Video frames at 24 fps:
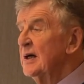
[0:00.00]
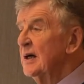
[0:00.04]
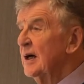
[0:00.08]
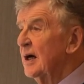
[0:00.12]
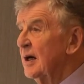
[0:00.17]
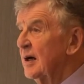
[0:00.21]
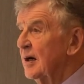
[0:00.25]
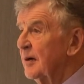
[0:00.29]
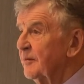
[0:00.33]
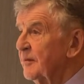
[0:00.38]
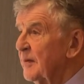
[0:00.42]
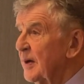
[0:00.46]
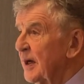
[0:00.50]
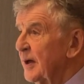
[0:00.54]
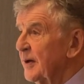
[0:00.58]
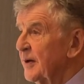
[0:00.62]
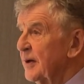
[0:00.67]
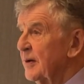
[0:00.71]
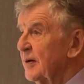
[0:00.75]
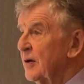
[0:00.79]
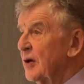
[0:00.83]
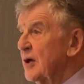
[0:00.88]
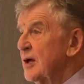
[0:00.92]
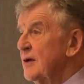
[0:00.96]

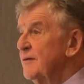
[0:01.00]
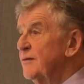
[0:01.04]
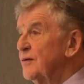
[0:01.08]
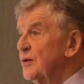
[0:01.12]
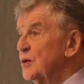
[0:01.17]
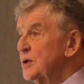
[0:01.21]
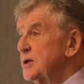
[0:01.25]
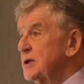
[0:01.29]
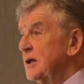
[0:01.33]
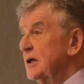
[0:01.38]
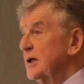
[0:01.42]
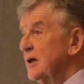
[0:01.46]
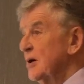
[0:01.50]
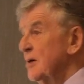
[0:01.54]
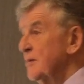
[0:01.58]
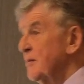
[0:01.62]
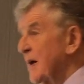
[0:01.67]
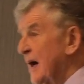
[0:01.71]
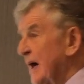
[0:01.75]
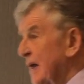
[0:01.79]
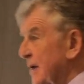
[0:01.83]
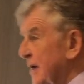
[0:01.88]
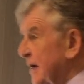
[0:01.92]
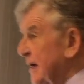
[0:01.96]
and looking forward to going
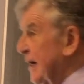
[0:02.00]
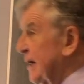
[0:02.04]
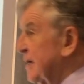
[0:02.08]
back the